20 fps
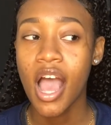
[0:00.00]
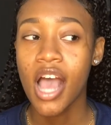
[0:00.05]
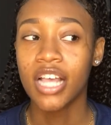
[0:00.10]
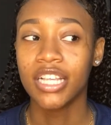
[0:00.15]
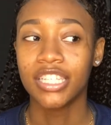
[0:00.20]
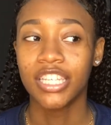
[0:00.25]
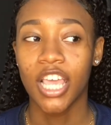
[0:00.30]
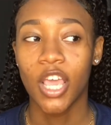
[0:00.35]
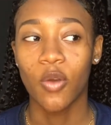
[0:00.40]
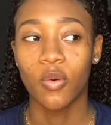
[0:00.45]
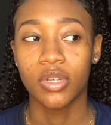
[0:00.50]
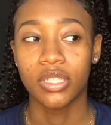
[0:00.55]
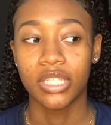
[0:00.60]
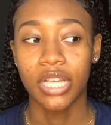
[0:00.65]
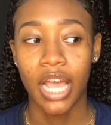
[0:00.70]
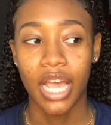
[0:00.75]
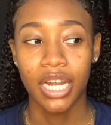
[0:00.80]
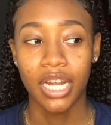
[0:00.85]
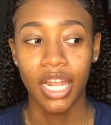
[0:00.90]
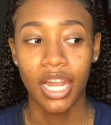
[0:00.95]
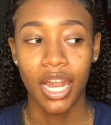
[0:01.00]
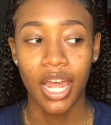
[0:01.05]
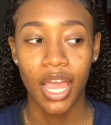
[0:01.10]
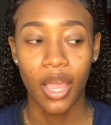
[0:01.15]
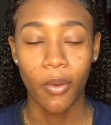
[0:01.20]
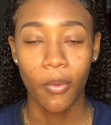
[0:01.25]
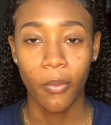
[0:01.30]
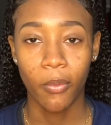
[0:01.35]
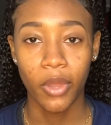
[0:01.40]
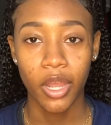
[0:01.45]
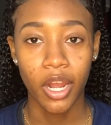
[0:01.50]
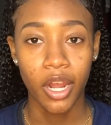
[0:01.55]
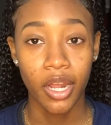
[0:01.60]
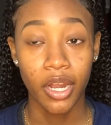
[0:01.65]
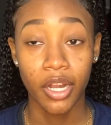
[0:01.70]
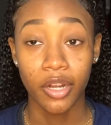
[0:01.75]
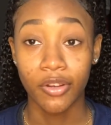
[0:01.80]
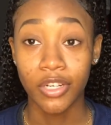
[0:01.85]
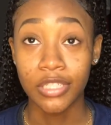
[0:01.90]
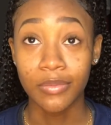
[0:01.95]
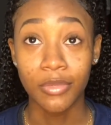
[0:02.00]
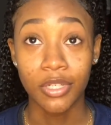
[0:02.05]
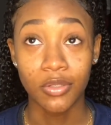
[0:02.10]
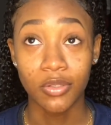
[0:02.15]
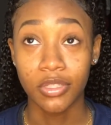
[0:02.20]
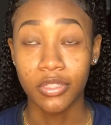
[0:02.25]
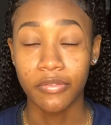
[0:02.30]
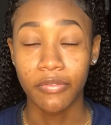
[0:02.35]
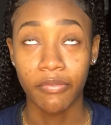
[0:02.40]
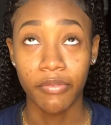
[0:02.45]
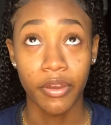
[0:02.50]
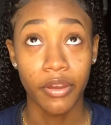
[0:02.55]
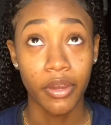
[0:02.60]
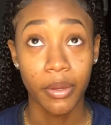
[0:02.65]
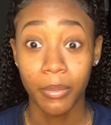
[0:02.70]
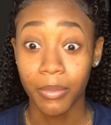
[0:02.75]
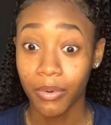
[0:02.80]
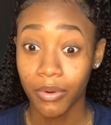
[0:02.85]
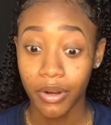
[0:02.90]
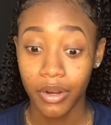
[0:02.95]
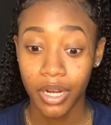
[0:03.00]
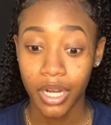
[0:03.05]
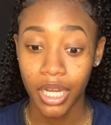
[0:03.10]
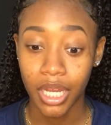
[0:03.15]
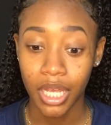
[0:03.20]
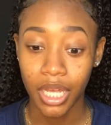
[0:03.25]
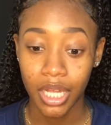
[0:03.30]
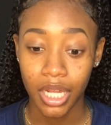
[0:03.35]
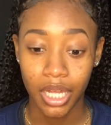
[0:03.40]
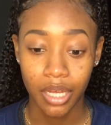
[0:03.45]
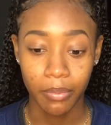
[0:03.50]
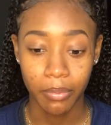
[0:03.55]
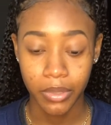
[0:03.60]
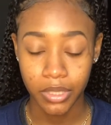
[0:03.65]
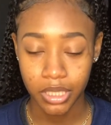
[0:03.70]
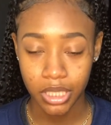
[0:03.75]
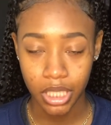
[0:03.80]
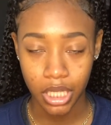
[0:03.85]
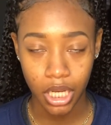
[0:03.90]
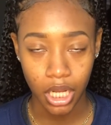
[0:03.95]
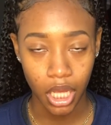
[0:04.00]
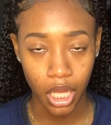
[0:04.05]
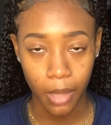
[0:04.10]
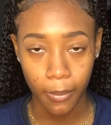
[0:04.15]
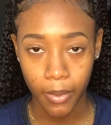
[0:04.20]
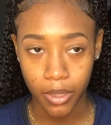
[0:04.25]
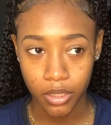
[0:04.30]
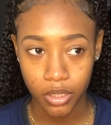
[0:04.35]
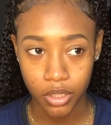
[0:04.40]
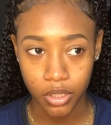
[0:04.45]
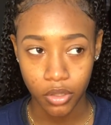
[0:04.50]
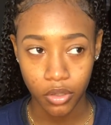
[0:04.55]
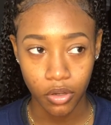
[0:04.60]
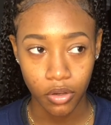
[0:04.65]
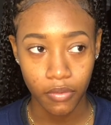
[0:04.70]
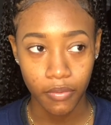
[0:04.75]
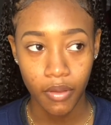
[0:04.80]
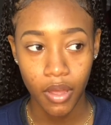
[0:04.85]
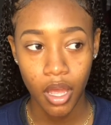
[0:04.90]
So it was kind of like weird, and Christmas was very boring, like pretty lame and stuff.